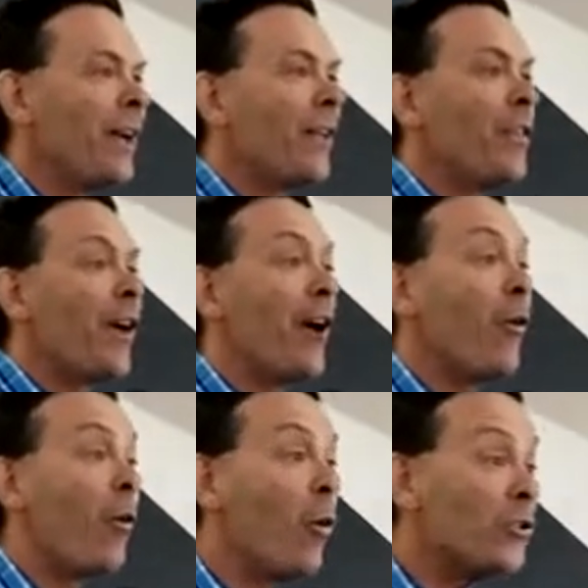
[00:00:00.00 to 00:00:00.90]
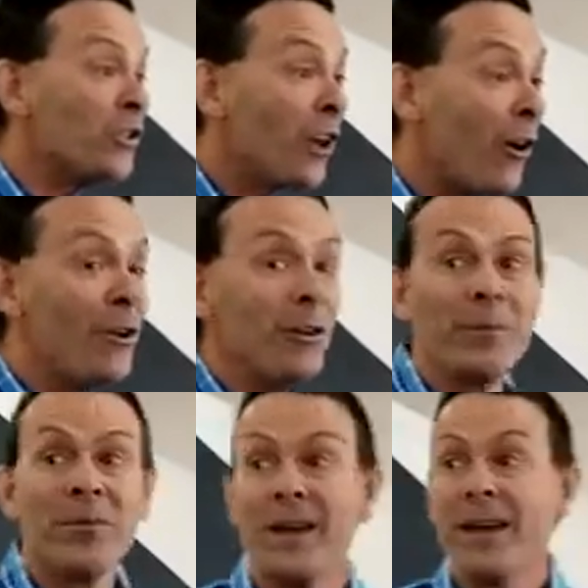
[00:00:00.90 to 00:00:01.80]
they are also
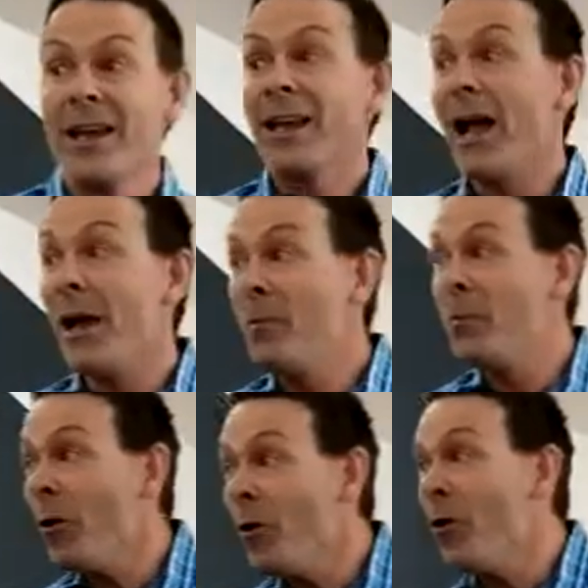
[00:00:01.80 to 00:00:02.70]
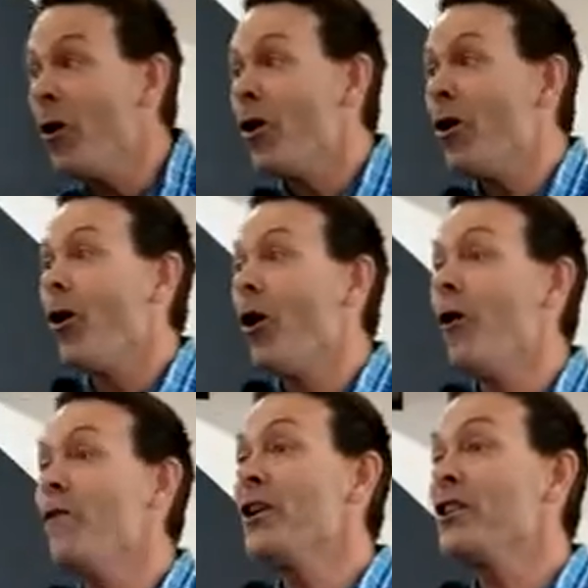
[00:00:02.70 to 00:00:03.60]
capable
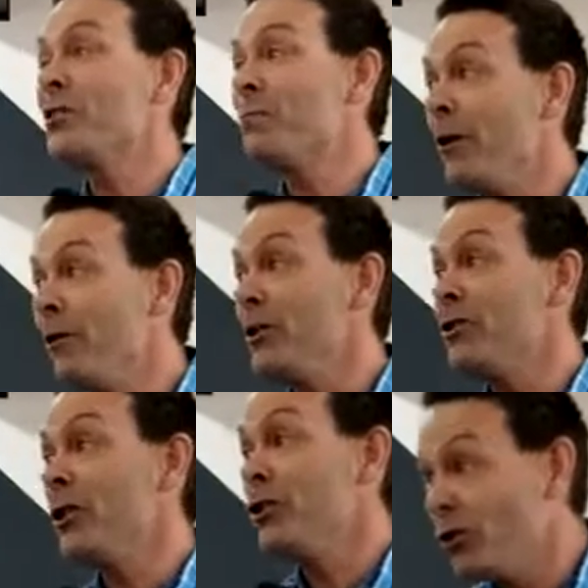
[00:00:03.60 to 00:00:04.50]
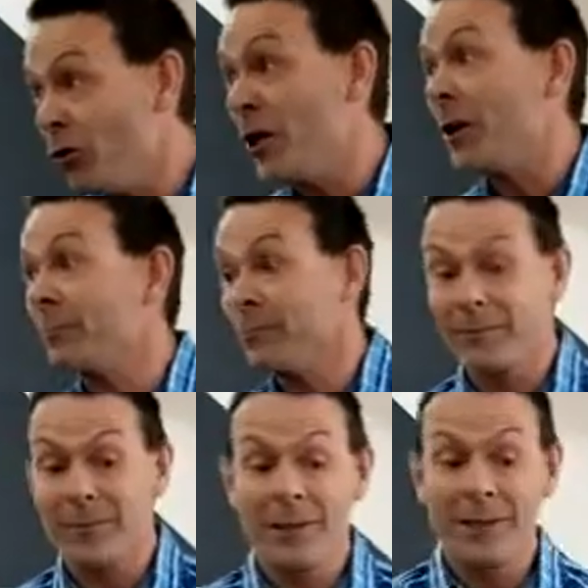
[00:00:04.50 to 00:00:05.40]
of experiencing joy.
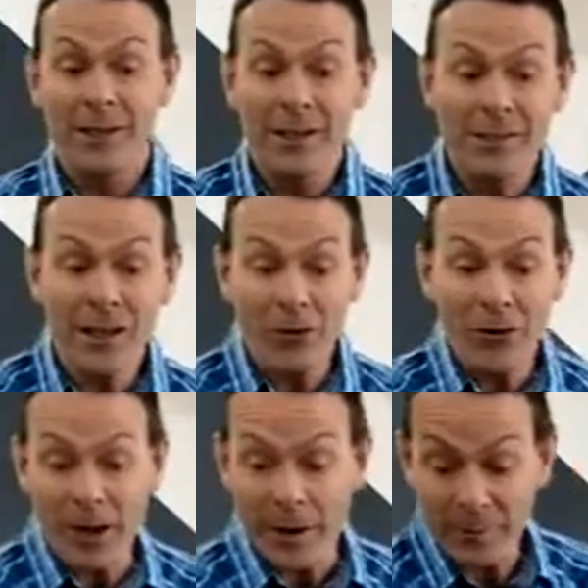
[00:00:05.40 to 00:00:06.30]
Isn't that right?